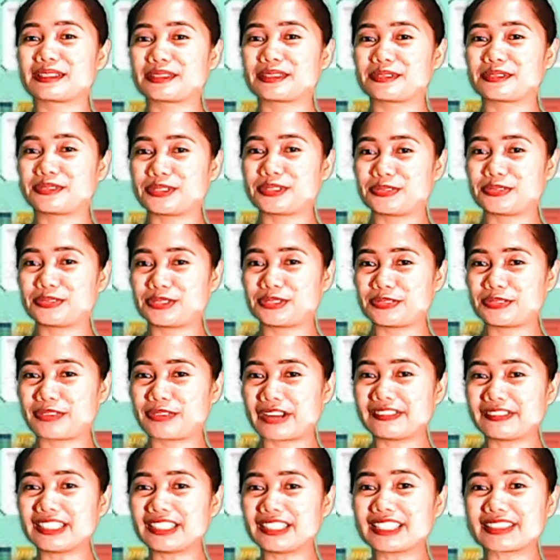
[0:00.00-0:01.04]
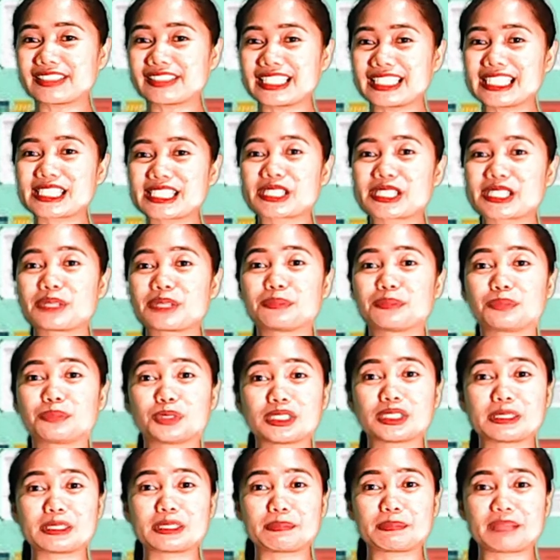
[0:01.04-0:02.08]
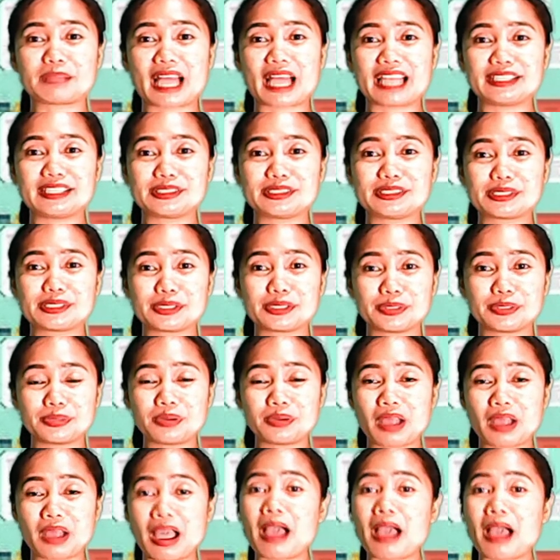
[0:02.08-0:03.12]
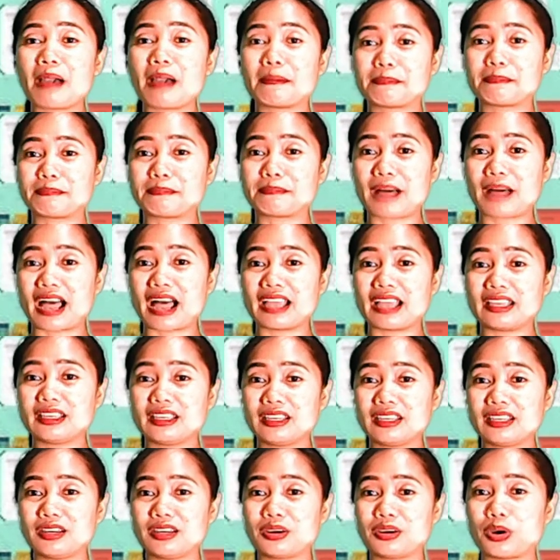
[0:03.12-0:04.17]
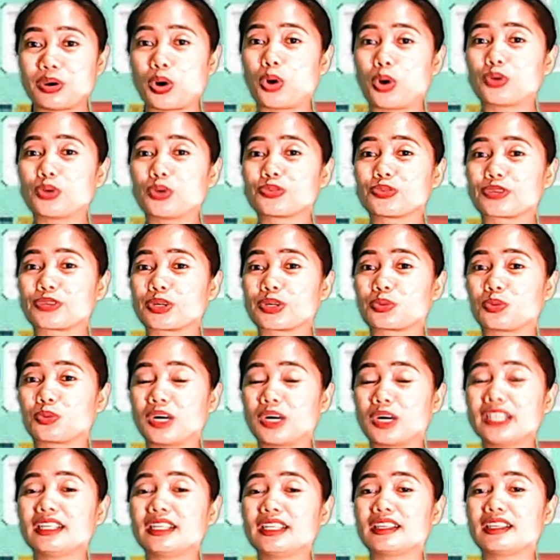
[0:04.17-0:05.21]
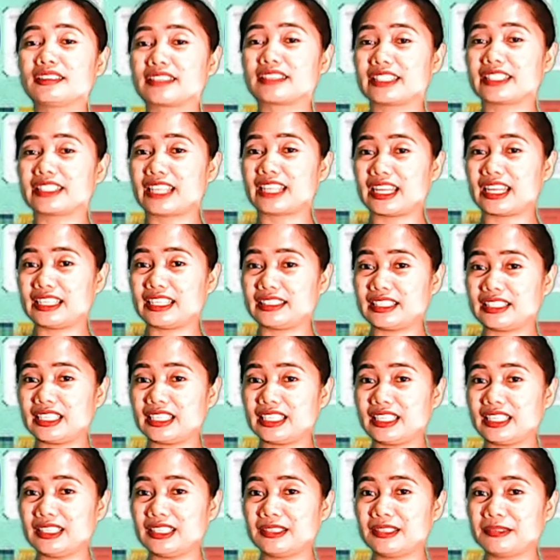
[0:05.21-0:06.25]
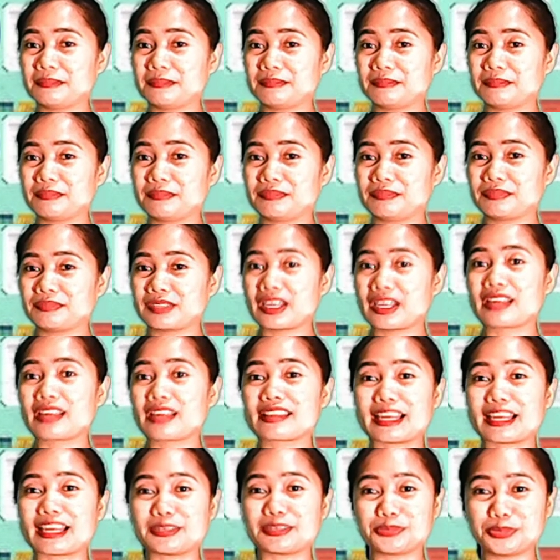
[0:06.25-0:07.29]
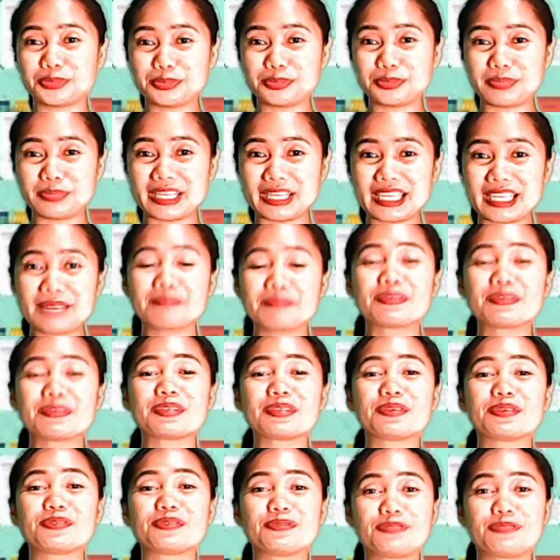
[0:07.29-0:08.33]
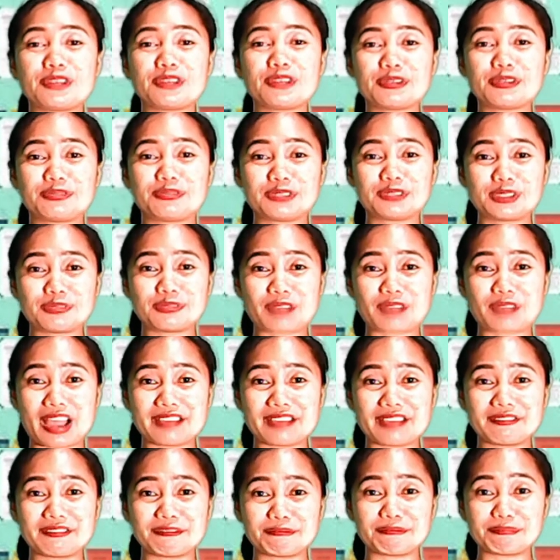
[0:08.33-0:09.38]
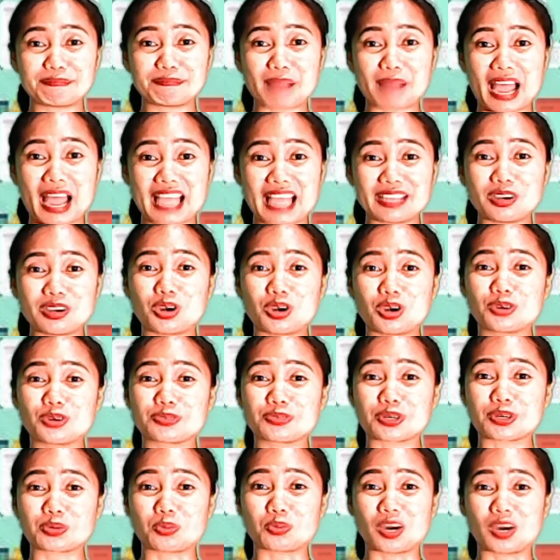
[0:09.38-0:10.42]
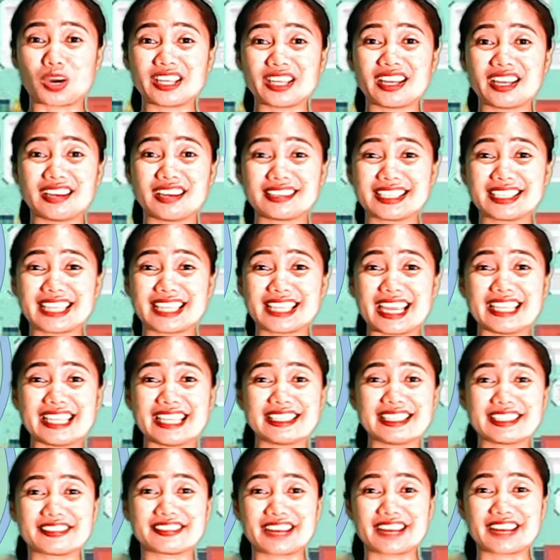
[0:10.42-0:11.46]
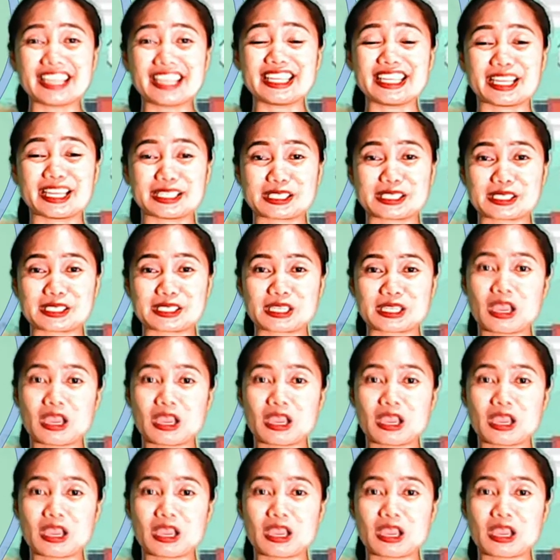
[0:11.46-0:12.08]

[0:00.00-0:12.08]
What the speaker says: 55 degrees multiplied to pi over 180, that would be 55 pi over 180 radians.